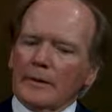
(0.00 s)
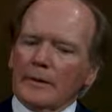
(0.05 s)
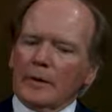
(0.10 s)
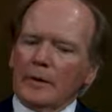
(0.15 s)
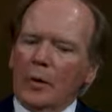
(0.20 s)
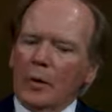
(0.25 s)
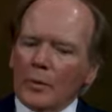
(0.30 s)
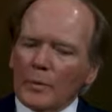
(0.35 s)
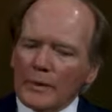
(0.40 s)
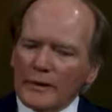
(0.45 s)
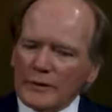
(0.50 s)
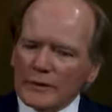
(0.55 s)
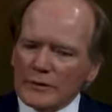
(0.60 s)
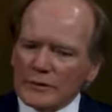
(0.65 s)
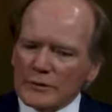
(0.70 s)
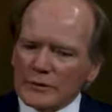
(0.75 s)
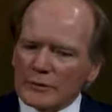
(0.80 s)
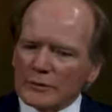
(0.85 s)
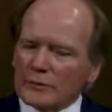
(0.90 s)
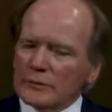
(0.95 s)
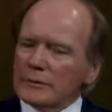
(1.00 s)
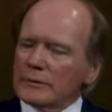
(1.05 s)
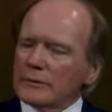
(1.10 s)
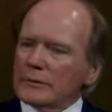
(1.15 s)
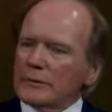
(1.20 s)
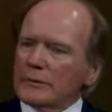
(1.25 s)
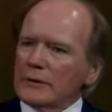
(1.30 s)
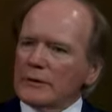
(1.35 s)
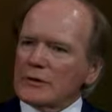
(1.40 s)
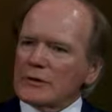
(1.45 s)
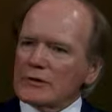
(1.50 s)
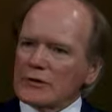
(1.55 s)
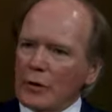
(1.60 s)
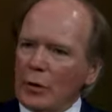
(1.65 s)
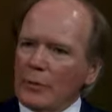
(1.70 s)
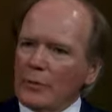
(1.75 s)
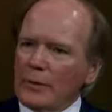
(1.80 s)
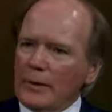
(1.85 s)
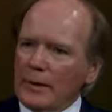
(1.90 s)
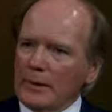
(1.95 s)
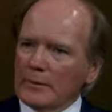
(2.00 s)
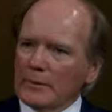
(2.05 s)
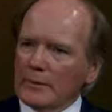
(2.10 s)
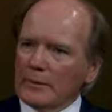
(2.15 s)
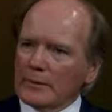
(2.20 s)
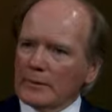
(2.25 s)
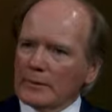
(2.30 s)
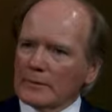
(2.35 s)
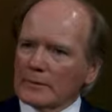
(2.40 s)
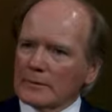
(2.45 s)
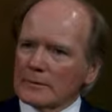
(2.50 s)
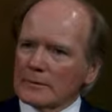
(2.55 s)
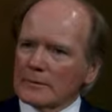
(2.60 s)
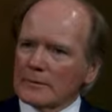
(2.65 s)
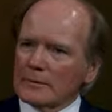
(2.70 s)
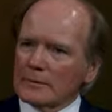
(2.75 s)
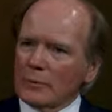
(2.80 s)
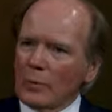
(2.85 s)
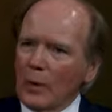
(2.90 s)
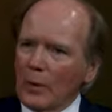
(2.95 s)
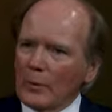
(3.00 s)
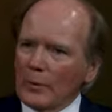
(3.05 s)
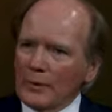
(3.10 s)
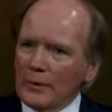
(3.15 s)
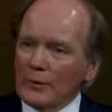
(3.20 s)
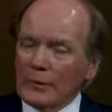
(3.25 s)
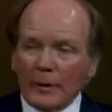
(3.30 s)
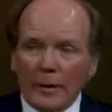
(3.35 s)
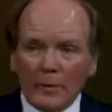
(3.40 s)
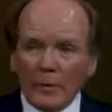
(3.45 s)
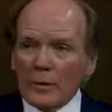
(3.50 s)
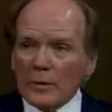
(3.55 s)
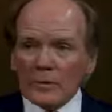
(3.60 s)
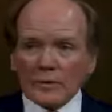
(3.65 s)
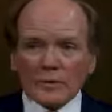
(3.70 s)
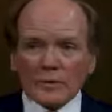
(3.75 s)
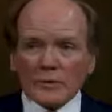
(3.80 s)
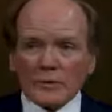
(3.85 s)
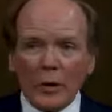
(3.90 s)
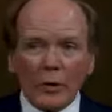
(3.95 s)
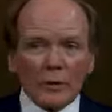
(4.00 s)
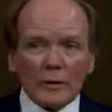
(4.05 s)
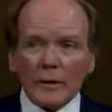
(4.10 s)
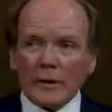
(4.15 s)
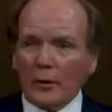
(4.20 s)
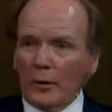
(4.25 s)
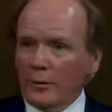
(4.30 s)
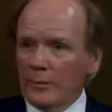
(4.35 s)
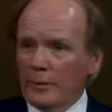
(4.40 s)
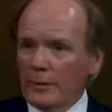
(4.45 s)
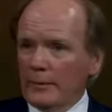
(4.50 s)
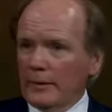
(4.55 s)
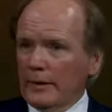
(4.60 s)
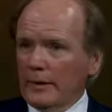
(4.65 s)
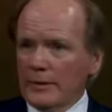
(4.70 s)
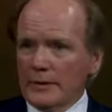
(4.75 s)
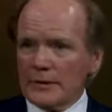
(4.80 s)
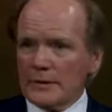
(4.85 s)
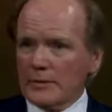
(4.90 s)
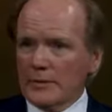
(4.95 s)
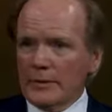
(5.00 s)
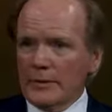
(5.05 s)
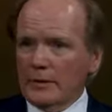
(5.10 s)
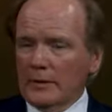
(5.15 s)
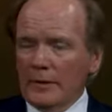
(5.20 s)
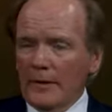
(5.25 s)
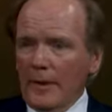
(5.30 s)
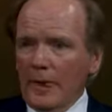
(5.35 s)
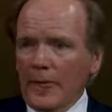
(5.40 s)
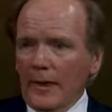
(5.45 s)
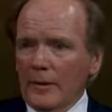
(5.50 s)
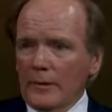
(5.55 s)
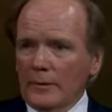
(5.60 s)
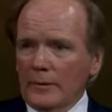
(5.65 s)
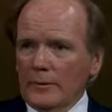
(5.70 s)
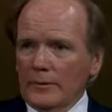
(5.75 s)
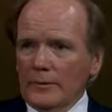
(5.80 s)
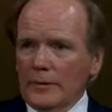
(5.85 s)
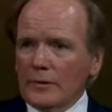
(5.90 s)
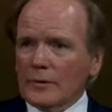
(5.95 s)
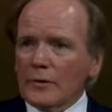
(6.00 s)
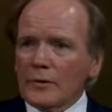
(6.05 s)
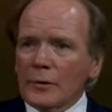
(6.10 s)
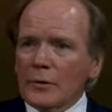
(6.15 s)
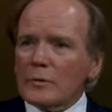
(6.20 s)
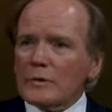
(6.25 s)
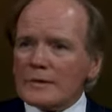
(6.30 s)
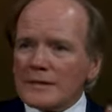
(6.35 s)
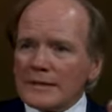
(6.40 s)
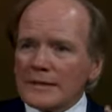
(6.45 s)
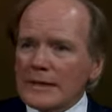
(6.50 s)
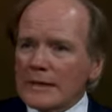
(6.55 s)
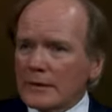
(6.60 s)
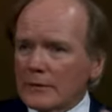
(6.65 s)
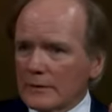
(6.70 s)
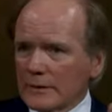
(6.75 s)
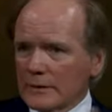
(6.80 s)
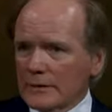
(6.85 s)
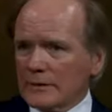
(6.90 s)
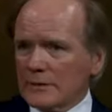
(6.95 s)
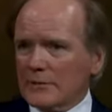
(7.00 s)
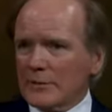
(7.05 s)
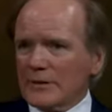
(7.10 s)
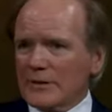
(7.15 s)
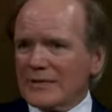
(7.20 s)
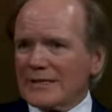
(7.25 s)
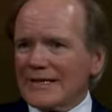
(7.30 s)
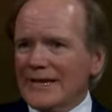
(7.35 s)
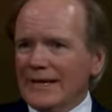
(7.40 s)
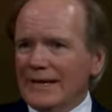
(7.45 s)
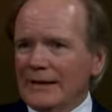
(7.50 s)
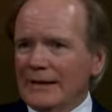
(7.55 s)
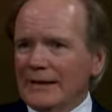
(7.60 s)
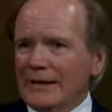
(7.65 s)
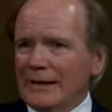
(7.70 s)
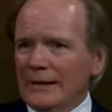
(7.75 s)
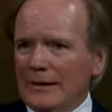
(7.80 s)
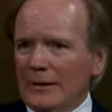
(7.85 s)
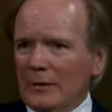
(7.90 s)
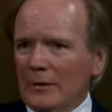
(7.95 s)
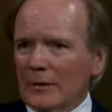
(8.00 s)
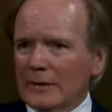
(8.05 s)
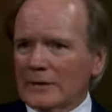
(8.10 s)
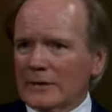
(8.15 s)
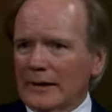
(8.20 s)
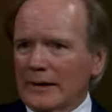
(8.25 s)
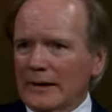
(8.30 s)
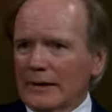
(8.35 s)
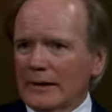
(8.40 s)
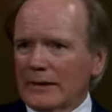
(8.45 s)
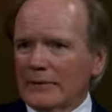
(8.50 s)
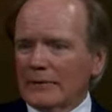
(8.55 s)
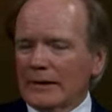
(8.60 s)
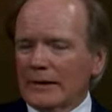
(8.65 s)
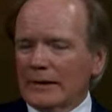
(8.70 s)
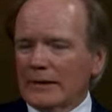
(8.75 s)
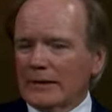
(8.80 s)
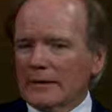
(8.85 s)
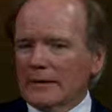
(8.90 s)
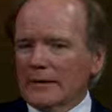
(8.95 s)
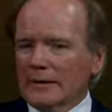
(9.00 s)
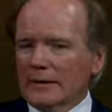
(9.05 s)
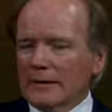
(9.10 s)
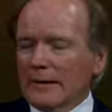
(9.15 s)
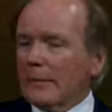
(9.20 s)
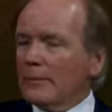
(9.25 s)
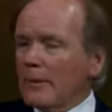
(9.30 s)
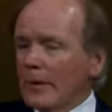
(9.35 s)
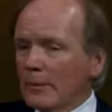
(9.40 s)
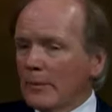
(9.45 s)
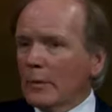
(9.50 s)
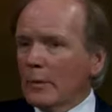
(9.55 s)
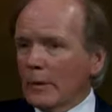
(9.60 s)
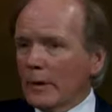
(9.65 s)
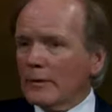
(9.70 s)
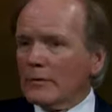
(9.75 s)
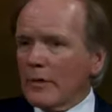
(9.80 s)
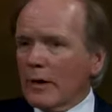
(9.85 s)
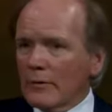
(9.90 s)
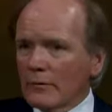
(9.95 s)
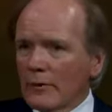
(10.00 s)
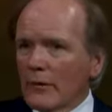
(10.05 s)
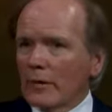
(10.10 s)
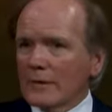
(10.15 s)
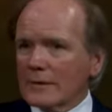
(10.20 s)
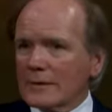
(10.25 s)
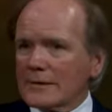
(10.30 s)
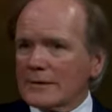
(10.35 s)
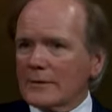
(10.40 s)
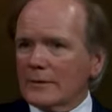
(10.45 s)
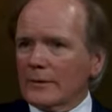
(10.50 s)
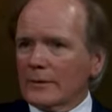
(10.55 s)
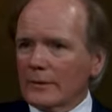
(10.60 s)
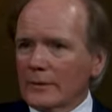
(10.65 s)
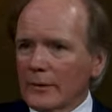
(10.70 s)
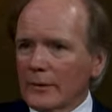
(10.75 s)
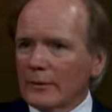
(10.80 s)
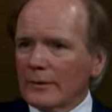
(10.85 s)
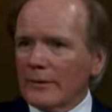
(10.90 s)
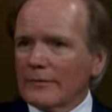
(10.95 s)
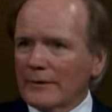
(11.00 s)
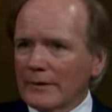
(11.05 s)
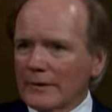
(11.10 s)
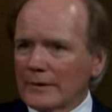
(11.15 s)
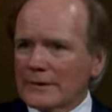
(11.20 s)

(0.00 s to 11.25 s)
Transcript: all we can do is show people what we do, and we're totally open about this. We, there are no secrets per se in Alltech. In fact, that may be one of our faults. We don't have any